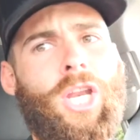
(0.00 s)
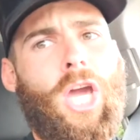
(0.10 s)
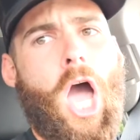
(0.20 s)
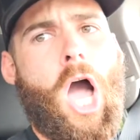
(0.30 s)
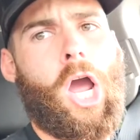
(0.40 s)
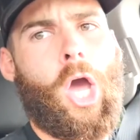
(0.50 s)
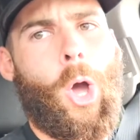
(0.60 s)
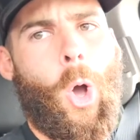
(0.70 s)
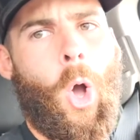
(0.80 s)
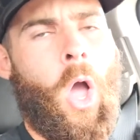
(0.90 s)

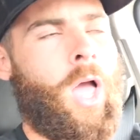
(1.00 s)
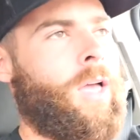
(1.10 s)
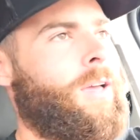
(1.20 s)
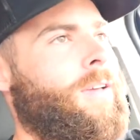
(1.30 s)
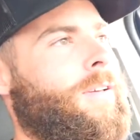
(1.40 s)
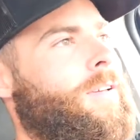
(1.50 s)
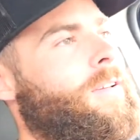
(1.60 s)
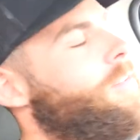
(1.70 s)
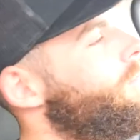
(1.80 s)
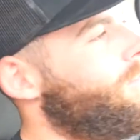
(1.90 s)
Diego.
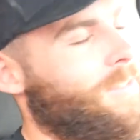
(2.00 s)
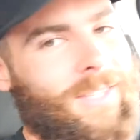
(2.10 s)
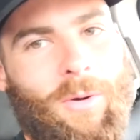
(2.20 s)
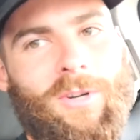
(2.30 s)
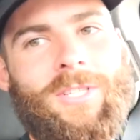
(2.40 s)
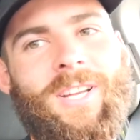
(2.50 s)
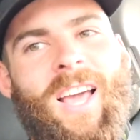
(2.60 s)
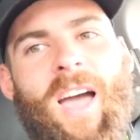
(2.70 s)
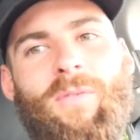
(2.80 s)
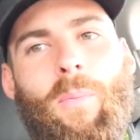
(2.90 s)
And we're just gonna
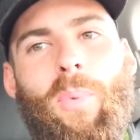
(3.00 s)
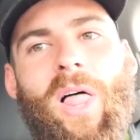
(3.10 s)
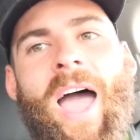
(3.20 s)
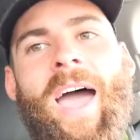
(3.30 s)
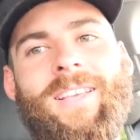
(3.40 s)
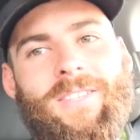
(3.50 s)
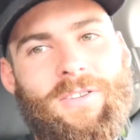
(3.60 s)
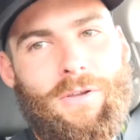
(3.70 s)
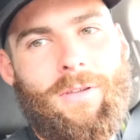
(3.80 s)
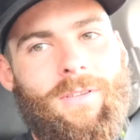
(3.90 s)
have a
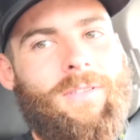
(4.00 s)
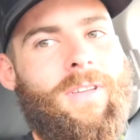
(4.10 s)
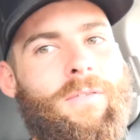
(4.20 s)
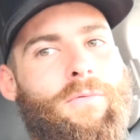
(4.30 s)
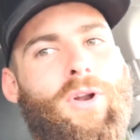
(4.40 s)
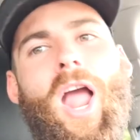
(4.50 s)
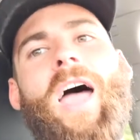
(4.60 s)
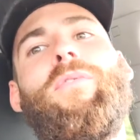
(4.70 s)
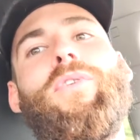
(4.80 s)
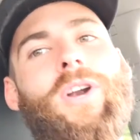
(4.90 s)
blast
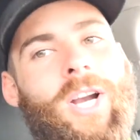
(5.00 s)
forever.